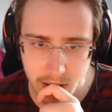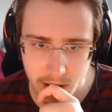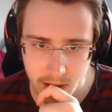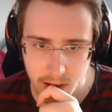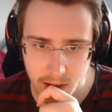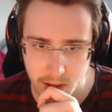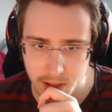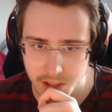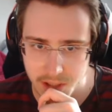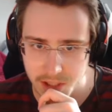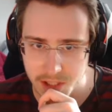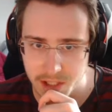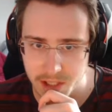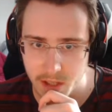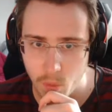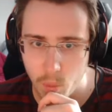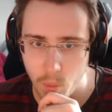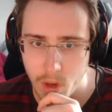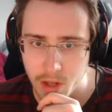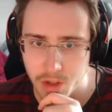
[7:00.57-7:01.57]
because he's gonna
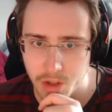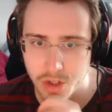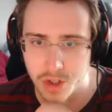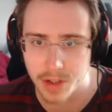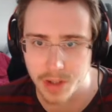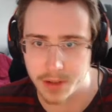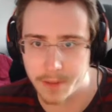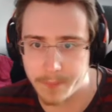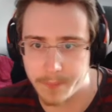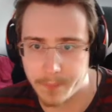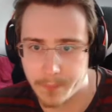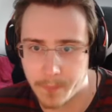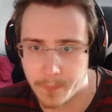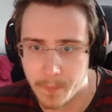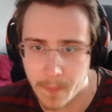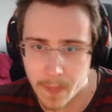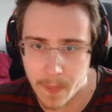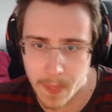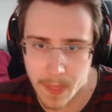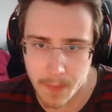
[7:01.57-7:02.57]
one shot.
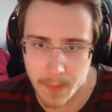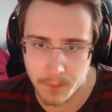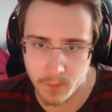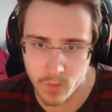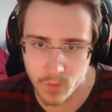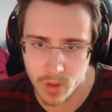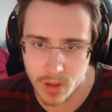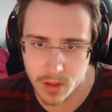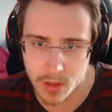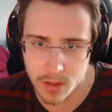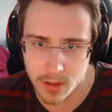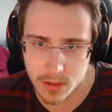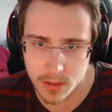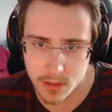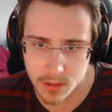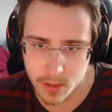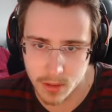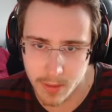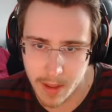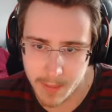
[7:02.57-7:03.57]

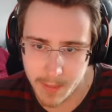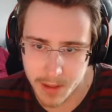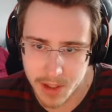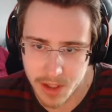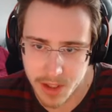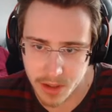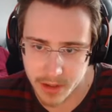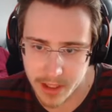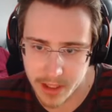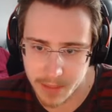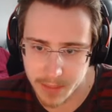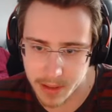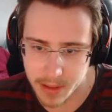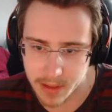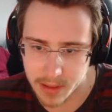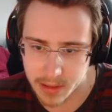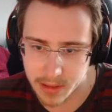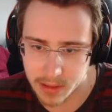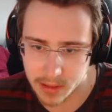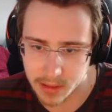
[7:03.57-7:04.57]
Or maybe it's not that big a
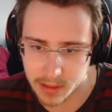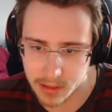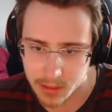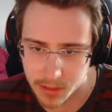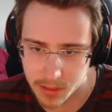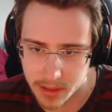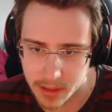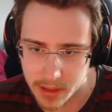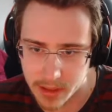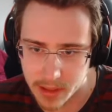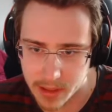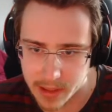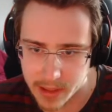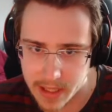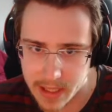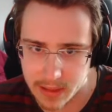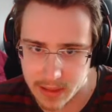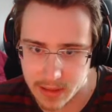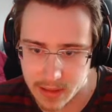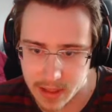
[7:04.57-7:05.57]
deal. Okay, I
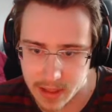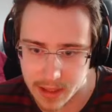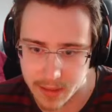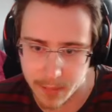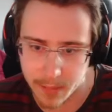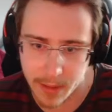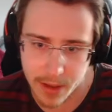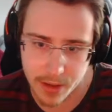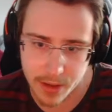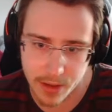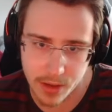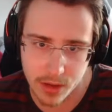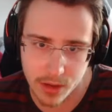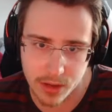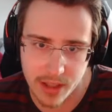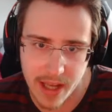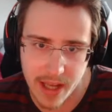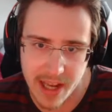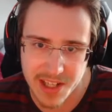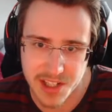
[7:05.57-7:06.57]
get like my Urgot
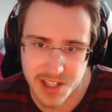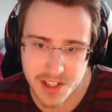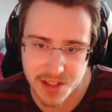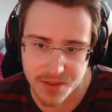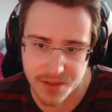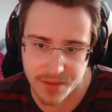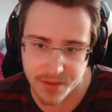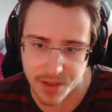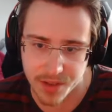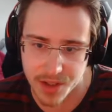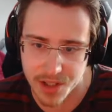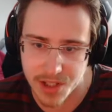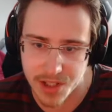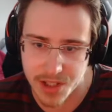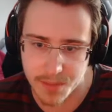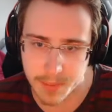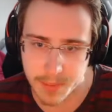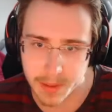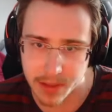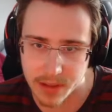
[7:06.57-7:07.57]
casts
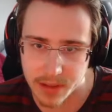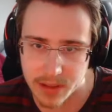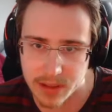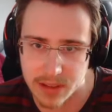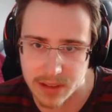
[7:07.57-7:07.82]
first, but